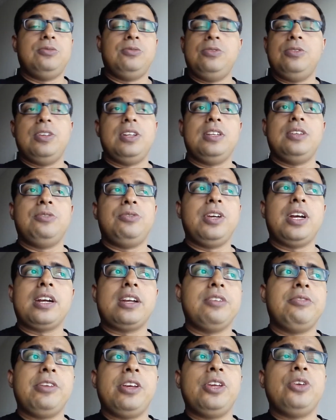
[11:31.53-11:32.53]
We are
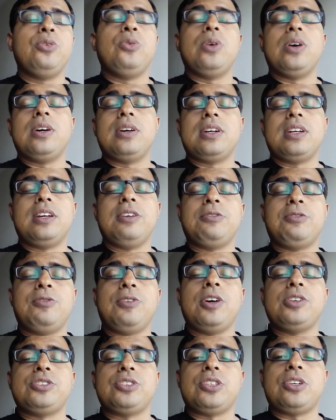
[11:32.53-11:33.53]
giving you a gift
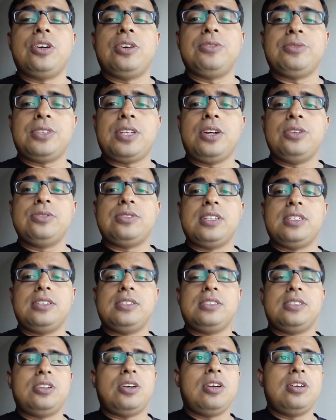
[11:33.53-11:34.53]
voucher of
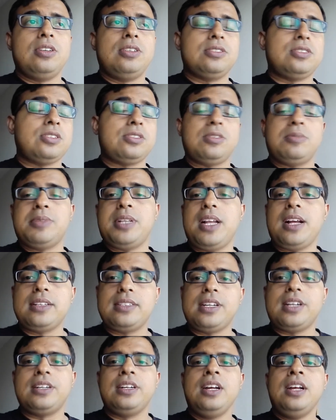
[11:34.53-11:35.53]
$1,000 or something like
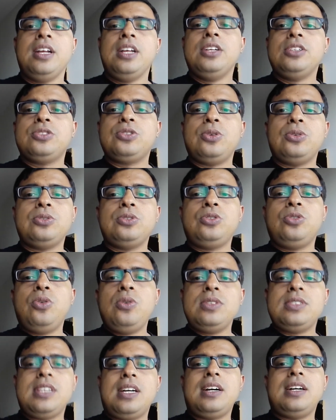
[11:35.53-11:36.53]
that. So
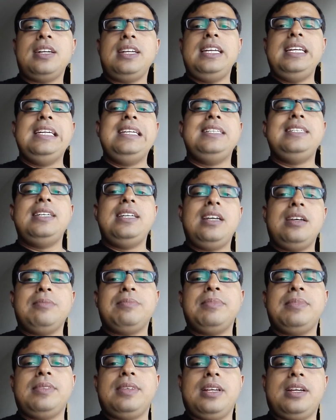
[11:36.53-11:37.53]
those are
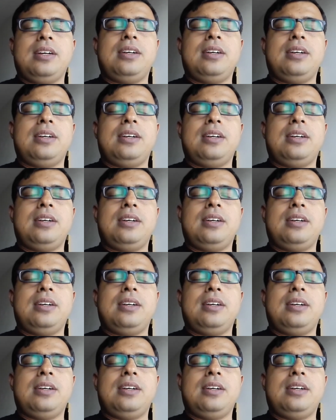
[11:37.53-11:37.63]
EDM